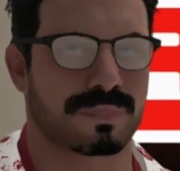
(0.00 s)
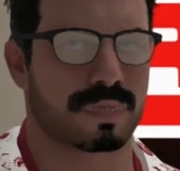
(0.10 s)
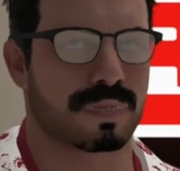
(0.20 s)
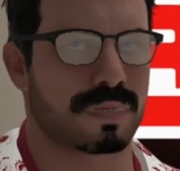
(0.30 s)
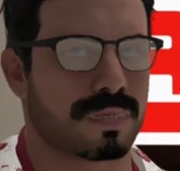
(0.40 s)

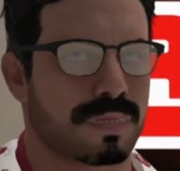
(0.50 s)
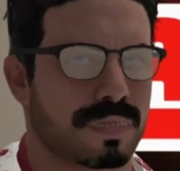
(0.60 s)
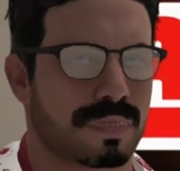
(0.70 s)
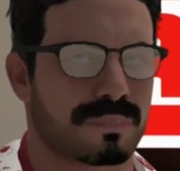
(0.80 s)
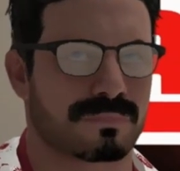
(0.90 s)
But
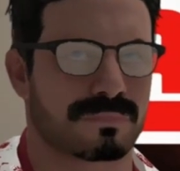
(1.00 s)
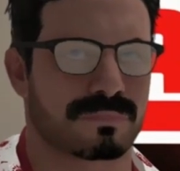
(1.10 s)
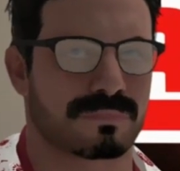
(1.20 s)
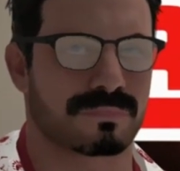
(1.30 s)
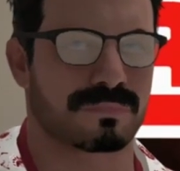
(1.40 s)
people like
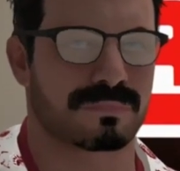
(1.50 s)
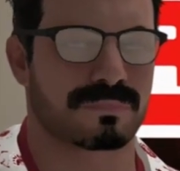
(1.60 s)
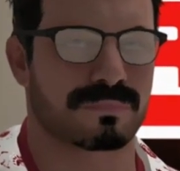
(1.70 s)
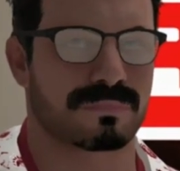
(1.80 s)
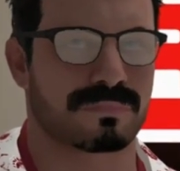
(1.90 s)
this
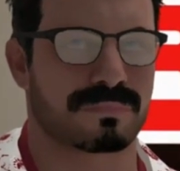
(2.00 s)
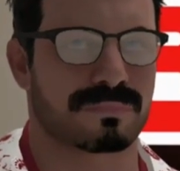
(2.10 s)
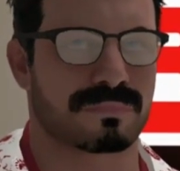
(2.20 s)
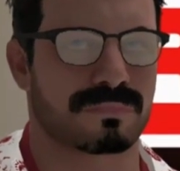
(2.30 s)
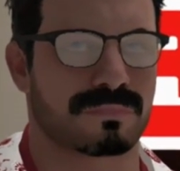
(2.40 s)
don't even
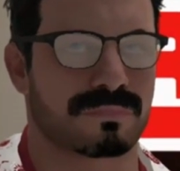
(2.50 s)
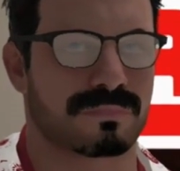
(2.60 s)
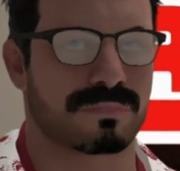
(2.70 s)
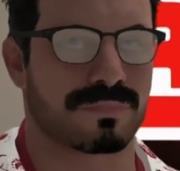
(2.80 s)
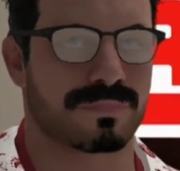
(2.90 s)

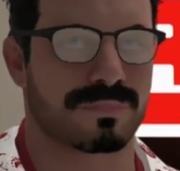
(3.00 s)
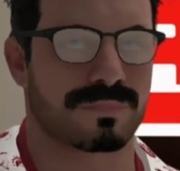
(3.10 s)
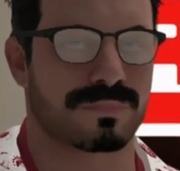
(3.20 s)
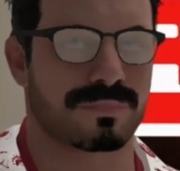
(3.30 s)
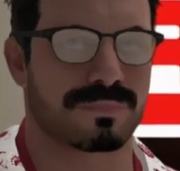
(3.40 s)
understand
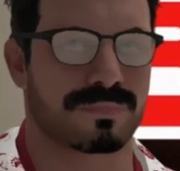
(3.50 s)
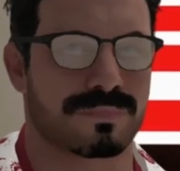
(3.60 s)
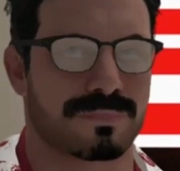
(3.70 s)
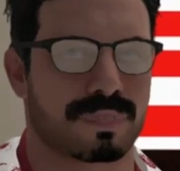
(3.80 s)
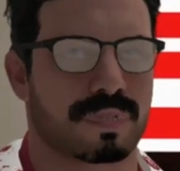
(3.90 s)

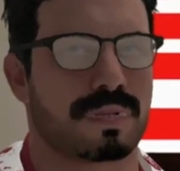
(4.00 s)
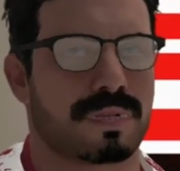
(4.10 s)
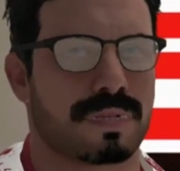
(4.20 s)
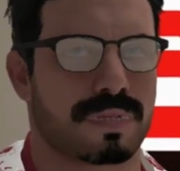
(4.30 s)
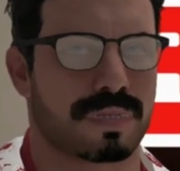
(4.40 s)
what it
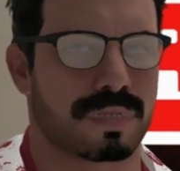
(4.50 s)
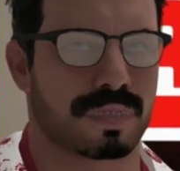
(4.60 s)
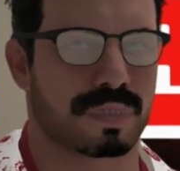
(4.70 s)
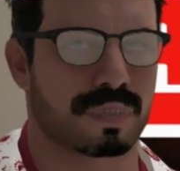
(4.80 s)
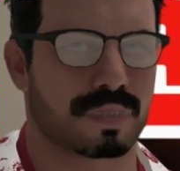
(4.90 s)

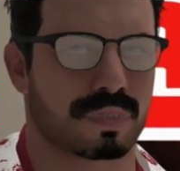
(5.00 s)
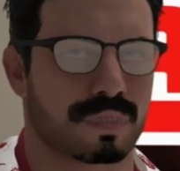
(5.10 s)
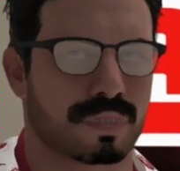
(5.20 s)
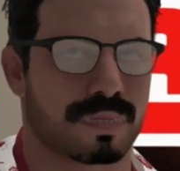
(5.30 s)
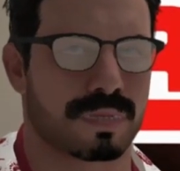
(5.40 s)
means.
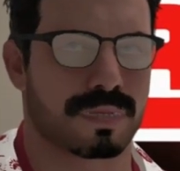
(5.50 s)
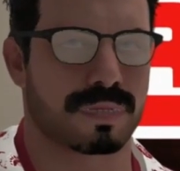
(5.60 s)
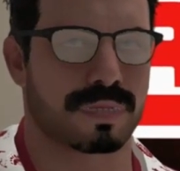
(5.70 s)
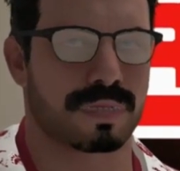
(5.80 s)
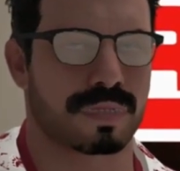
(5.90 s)

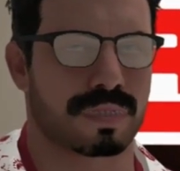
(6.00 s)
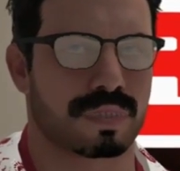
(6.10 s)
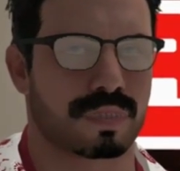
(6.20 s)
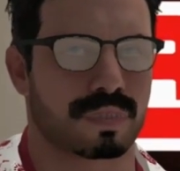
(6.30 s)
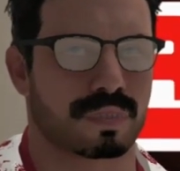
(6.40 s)
People
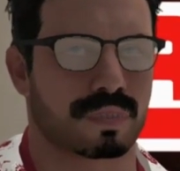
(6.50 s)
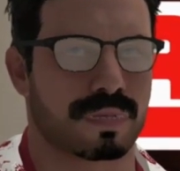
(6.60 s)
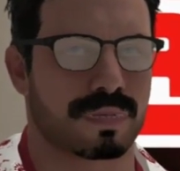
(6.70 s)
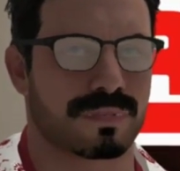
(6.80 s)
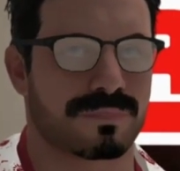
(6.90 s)
take
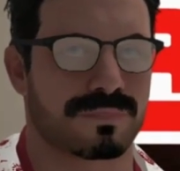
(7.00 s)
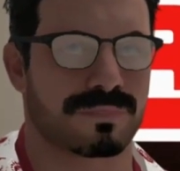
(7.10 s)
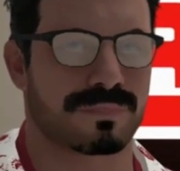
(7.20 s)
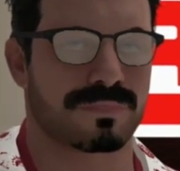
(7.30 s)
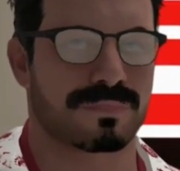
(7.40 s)
this
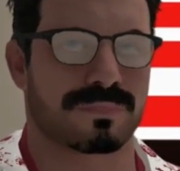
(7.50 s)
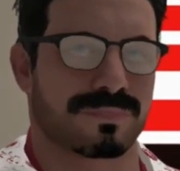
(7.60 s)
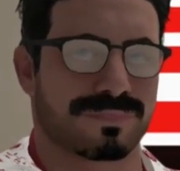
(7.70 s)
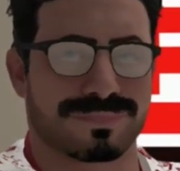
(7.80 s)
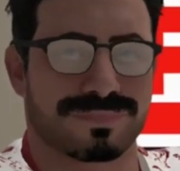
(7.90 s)
and
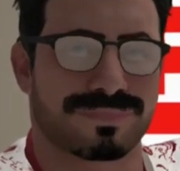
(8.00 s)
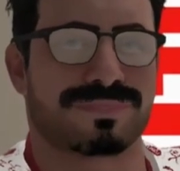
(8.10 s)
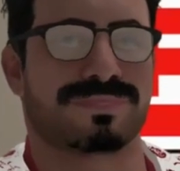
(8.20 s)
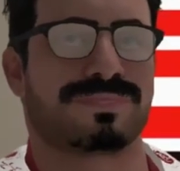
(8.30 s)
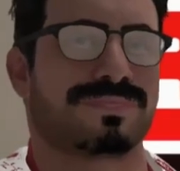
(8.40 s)
construe the
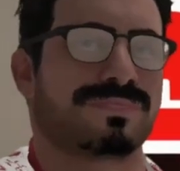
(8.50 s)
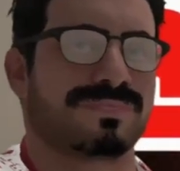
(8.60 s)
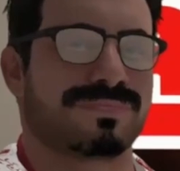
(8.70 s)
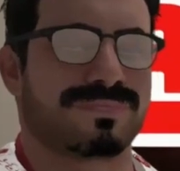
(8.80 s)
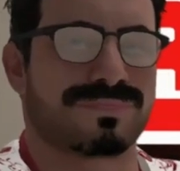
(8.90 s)

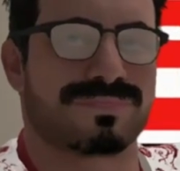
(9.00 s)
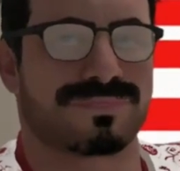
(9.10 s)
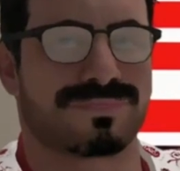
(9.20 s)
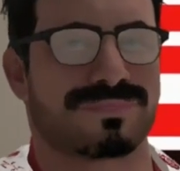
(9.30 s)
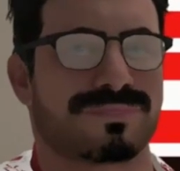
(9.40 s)
meaning
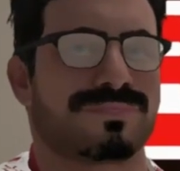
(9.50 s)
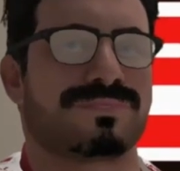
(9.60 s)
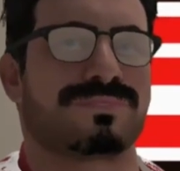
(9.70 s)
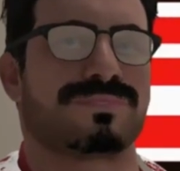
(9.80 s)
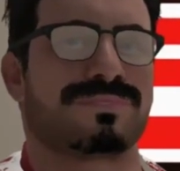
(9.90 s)
beyond
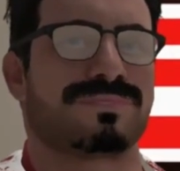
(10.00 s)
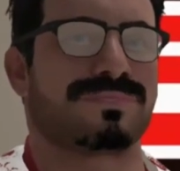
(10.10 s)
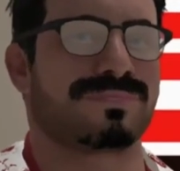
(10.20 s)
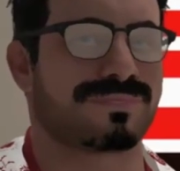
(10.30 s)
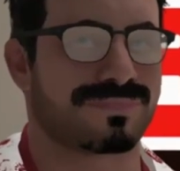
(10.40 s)
repair.